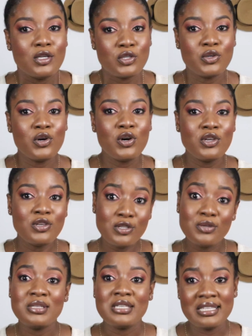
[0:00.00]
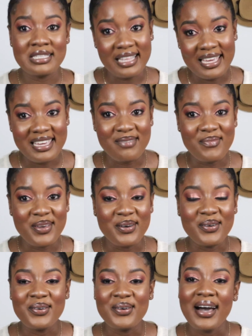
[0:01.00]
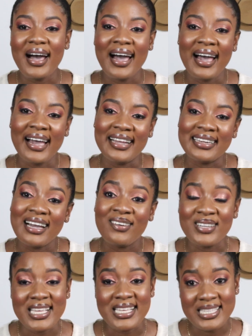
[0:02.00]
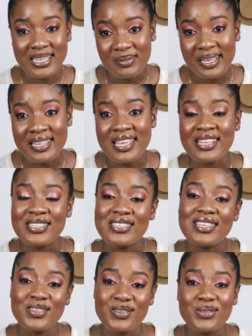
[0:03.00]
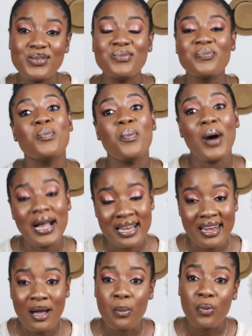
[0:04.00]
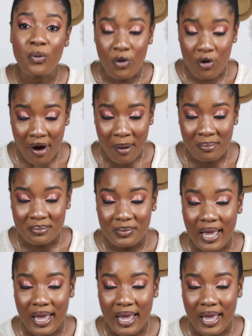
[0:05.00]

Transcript: So YouTube sent the email and I was accepted into the YouTube Partner Program.